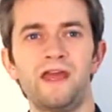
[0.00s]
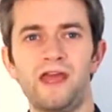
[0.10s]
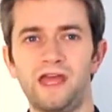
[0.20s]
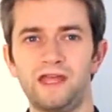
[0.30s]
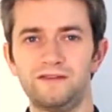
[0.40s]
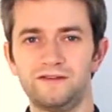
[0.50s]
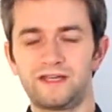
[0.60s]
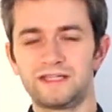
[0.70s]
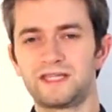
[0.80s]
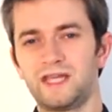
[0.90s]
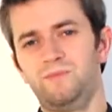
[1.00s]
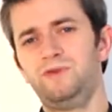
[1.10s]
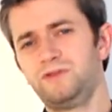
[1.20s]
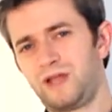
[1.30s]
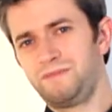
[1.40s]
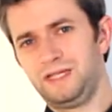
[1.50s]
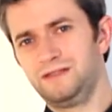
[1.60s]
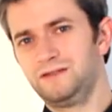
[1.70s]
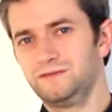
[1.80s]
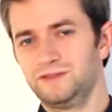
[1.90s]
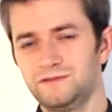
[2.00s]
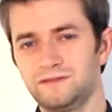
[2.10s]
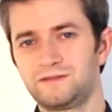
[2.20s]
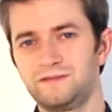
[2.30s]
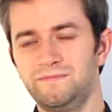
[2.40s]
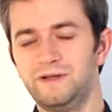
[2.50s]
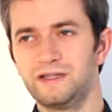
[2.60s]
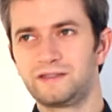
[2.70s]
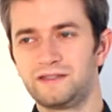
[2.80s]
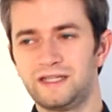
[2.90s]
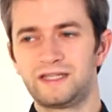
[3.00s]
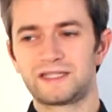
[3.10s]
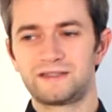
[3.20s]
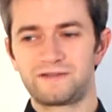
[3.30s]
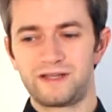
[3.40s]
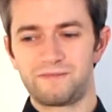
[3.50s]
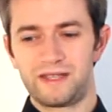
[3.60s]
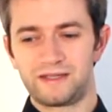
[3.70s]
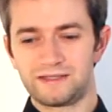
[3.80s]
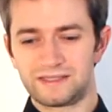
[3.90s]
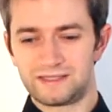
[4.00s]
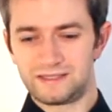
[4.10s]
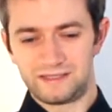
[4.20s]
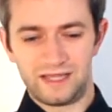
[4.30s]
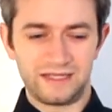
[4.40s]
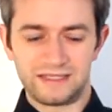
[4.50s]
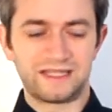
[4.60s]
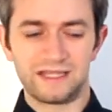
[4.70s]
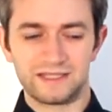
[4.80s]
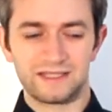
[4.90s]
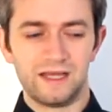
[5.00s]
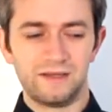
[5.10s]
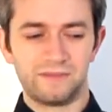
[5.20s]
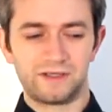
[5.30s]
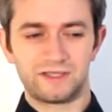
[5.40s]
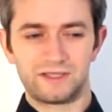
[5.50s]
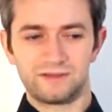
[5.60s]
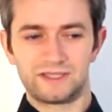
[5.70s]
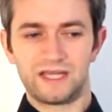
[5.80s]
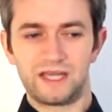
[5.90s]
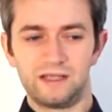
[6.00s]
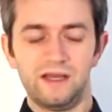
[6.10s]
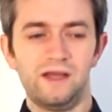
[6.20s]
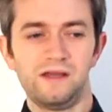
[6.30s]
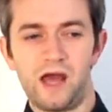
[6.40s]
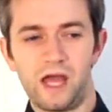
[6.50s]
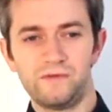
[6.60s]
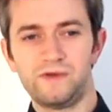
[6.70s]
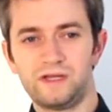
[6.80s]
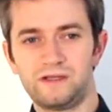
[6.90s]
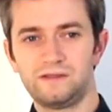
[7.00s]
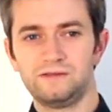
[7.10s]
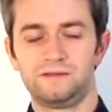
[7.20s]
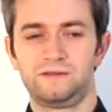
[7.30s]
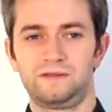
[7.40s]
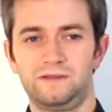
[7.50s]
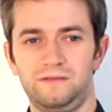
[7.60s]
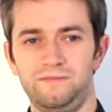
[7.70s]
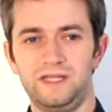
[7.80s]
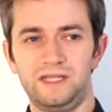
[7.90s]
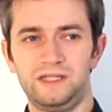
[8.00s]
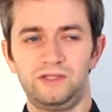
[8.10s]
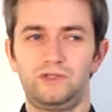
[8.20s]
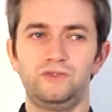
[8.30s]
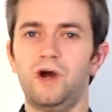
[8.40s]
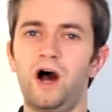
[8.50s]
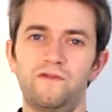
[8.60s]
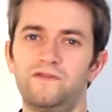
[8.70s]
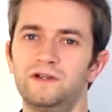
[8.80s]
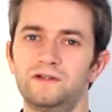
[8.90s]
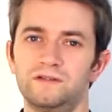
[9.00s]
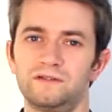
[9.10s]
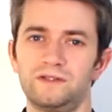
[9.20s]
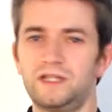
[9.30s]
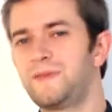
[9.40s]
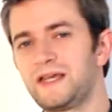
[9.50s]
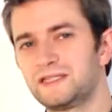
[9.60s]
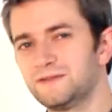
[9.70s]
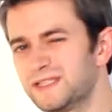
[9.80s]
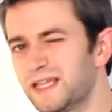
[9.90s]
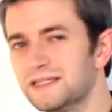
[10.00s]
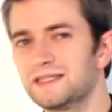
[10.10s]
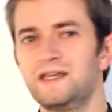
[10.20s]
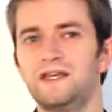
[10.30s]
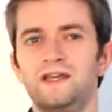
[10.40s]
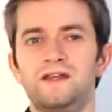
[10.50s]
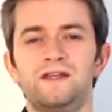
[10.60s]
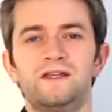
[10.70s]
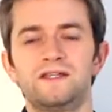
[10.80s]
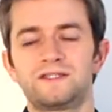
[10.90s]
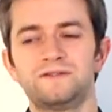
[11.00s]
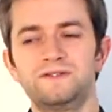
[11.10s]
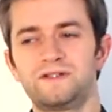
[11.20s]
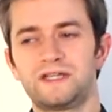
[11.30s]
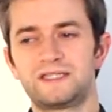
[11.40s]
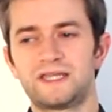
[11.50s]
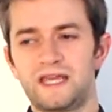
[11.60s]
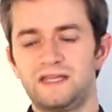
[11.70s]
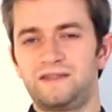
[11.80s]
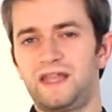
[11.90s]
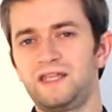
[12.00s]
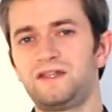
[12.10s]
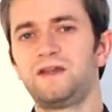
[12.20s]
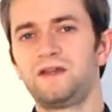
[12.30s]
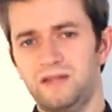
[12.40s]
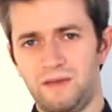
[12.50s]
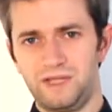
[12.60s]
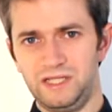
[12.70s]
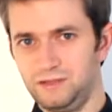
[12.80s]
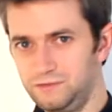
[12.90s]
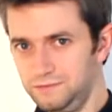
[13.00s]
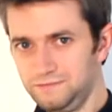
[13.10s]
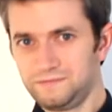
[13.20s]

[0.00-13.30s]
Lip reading: and you can say budu nabídnout, but that doesn't really make any sense, because you say I will be to offer. It makes no sense. So you can say teď nabídnu,